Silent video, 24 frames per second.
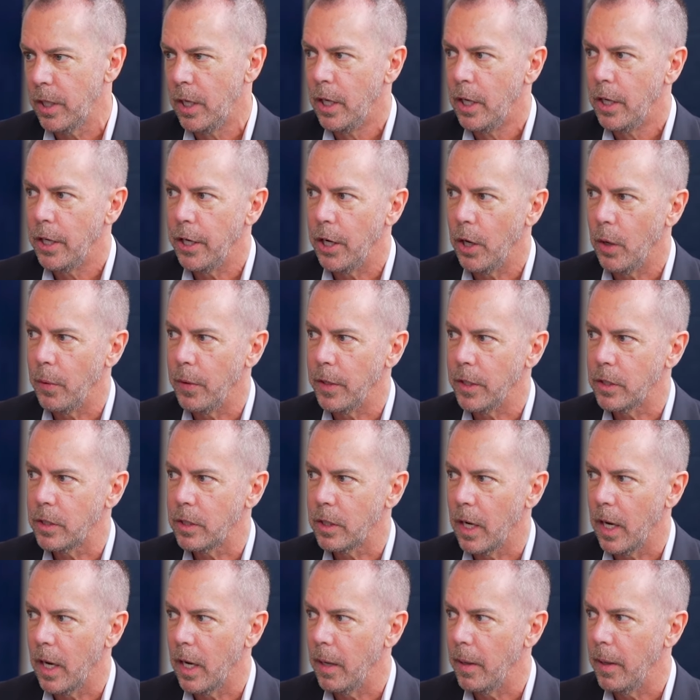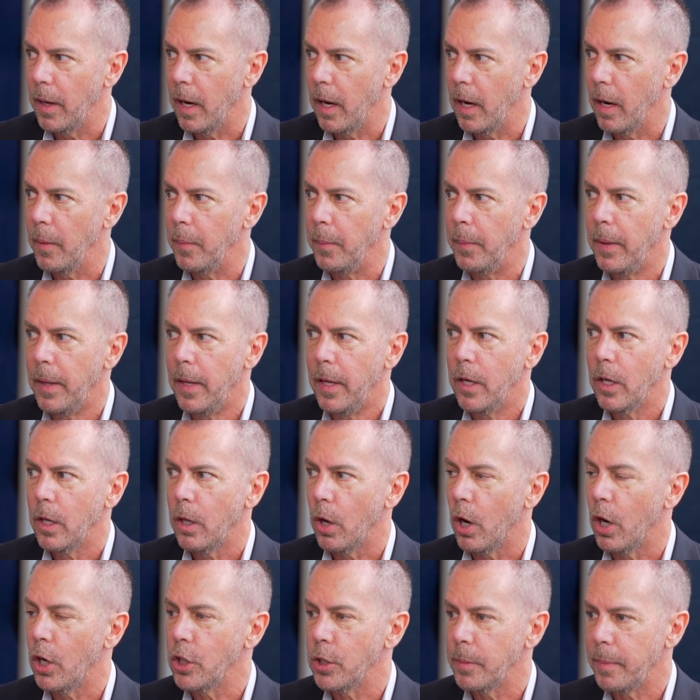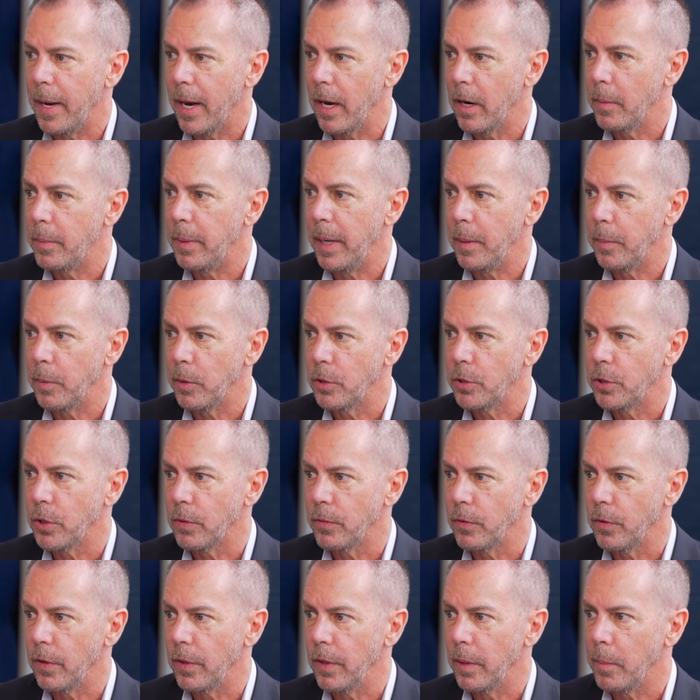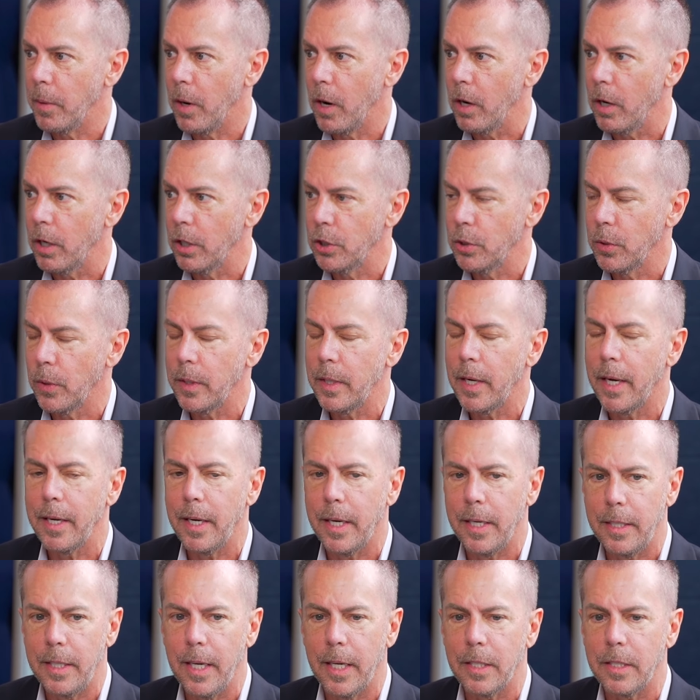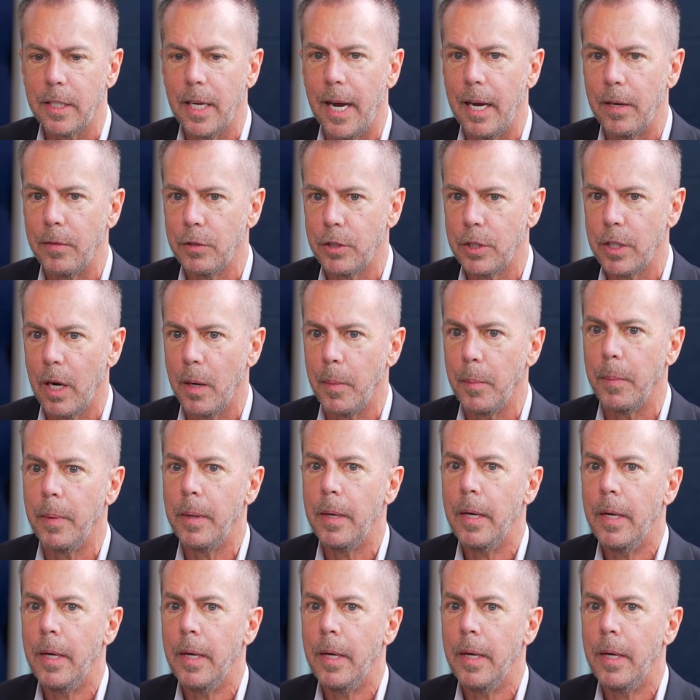this large amount of paper silver in the market. So it does have some